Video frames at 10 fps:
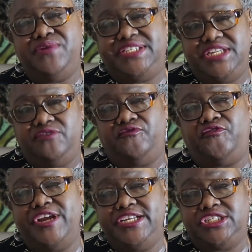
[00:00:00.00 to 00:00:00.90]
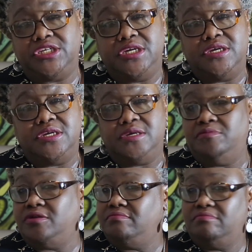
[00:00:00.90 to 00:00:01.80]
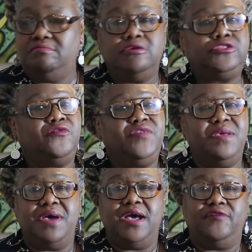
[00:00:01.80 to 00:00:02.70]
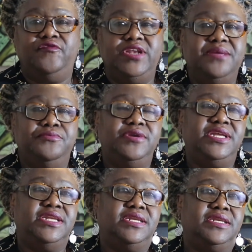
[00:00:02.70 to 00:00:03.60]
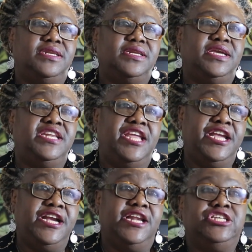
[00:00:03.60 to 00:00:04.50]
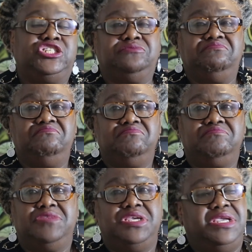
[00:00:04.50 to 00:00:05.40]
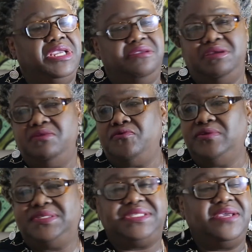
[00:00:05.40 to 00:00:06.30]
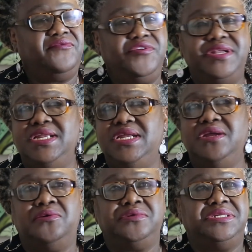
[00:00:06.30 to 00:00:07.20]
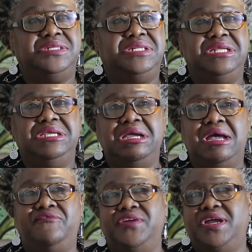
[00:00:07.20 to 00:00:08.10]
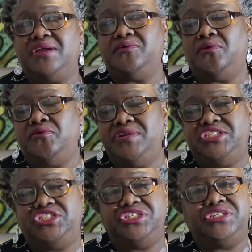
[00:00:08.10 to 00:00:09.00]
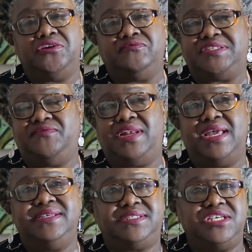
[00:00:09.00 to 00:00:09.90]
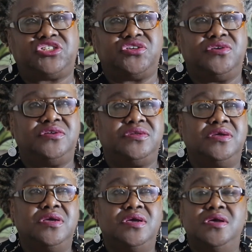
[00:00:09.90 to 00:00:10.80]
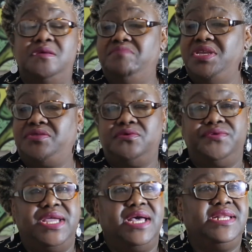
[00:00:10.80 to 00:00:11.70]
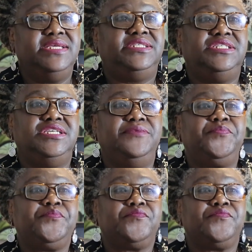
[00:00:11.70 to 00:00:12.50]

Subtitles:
written in French, but most of them are available in English. He wrote severally on the African origin of civilization, myth or reality,